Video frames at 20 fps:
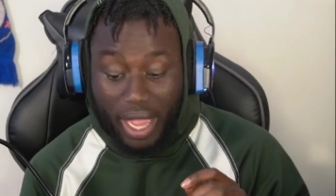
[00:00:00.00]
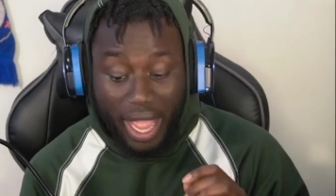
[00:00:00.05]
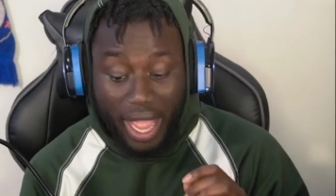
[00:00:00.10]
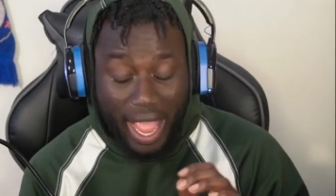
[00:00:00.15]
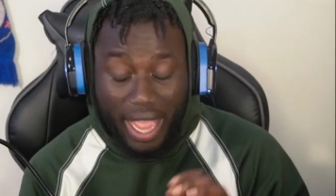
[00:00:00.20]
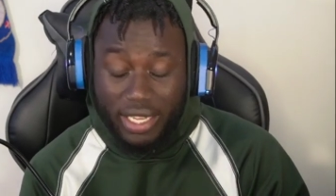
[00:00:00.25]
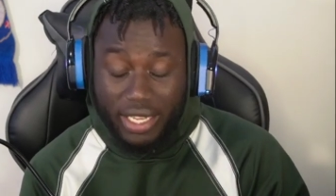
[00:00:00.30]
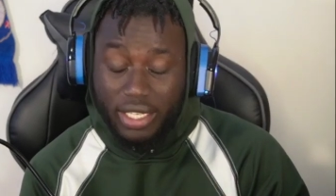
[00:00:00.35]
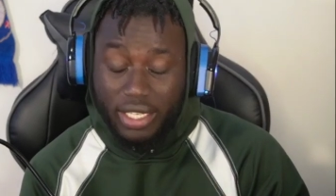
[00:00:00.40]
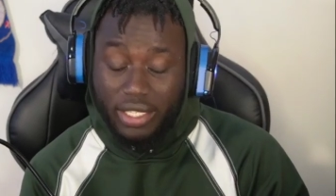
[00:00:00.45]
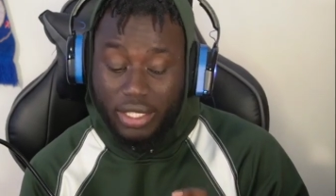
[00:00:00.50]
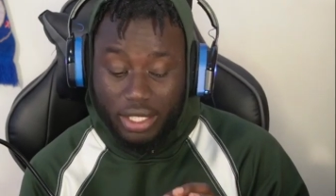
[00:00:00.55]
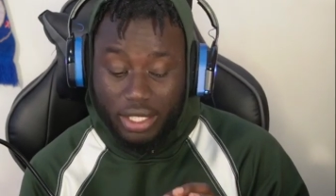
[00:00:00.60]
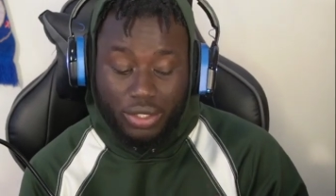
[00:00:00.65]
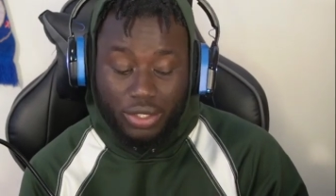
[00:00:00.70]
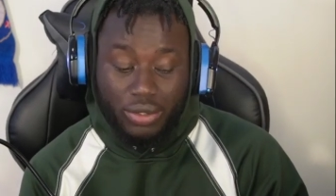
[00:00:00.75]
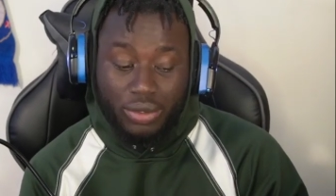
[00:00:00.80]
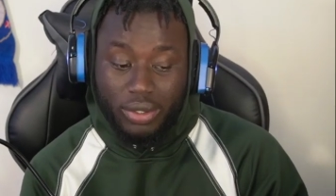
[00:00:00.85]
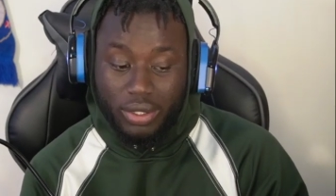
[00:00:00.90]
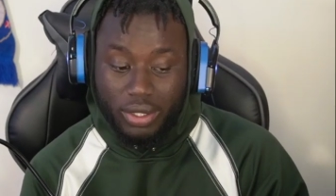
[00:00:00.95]
I can
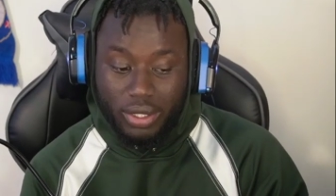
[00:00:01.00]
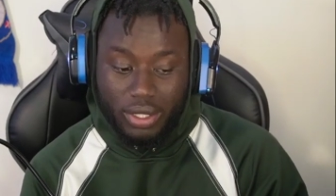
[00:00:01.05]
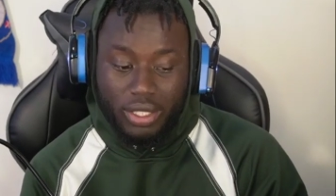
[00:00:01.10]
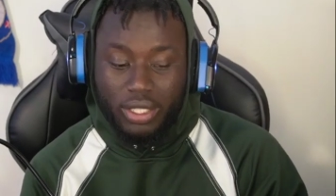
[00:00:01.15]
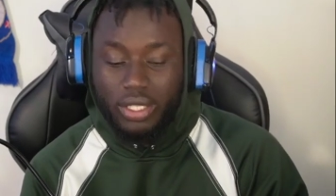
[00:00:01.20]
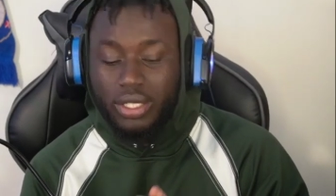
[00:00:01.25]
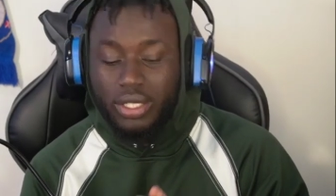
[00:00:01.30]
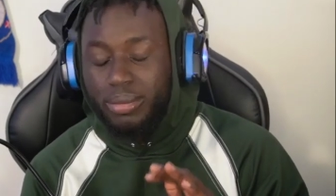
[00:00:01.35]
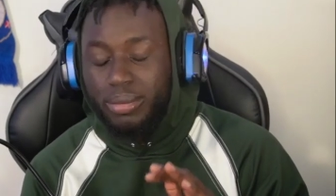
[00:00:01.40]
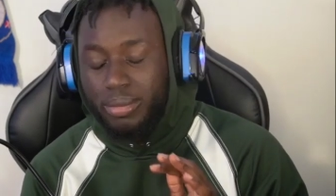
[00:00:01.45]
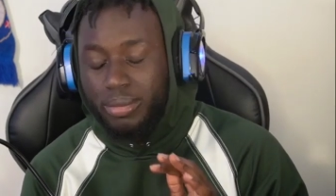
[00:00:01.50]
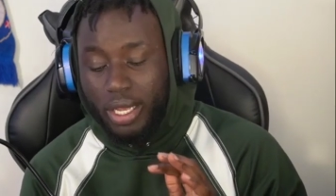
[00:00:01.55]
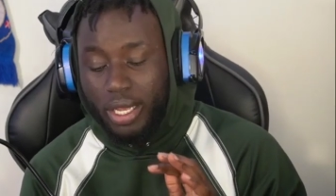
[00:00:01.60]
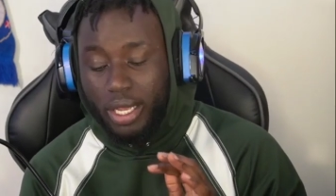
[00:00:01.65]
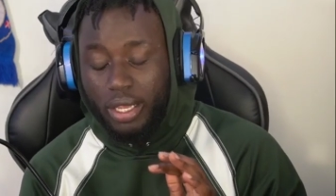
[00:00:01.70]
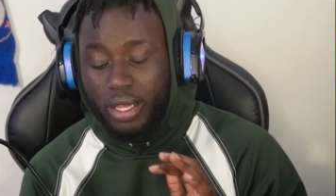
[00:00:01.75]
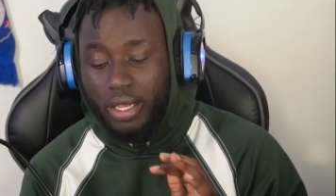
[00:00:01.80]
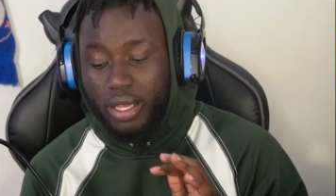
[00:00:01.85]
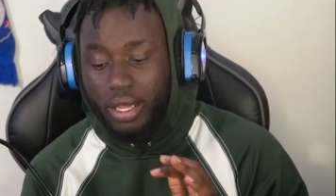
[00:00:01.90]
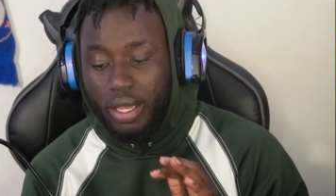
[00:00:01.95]
literally see him
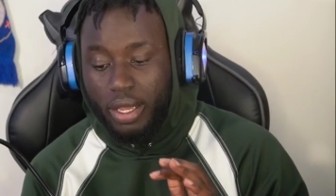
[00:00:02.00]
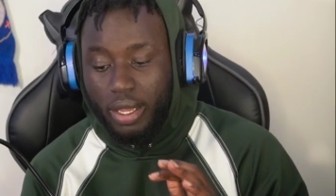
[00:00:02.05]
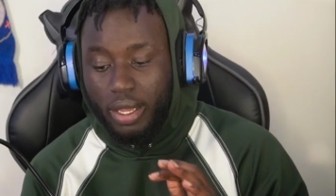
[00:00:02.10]
like